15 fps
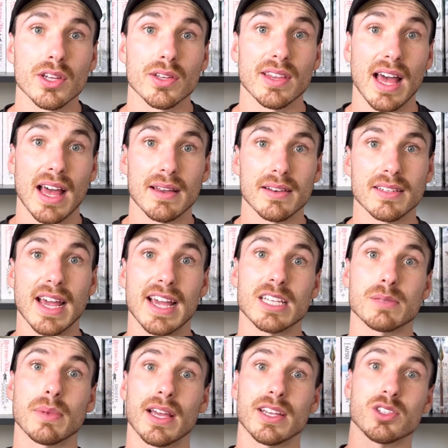that takes
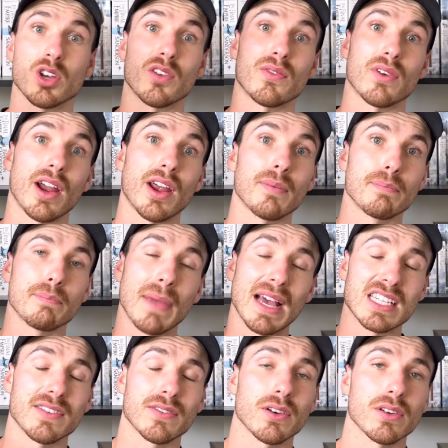place over a
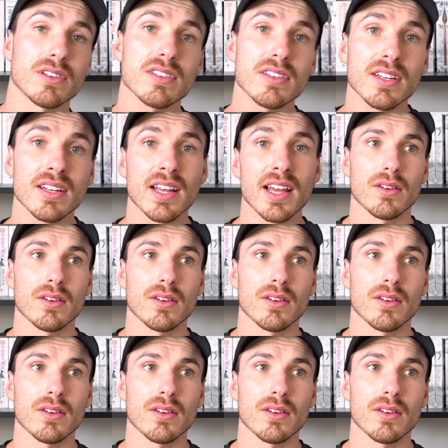massive continent.